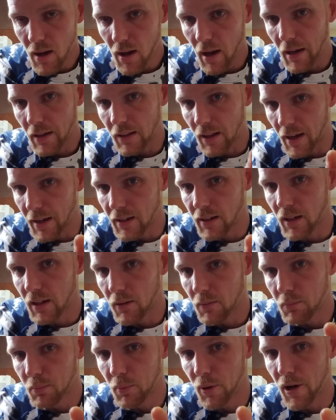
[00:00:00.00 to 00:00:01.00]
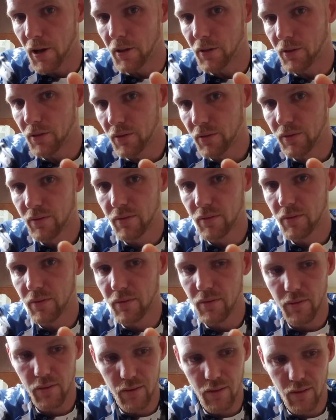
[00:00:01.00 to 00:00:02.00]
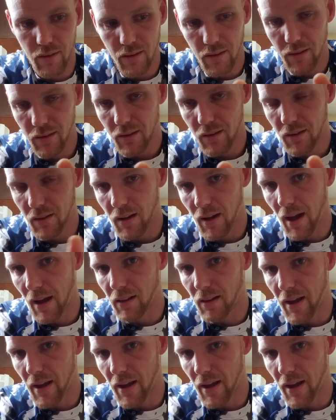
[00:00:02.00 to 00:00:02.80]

I like it, but I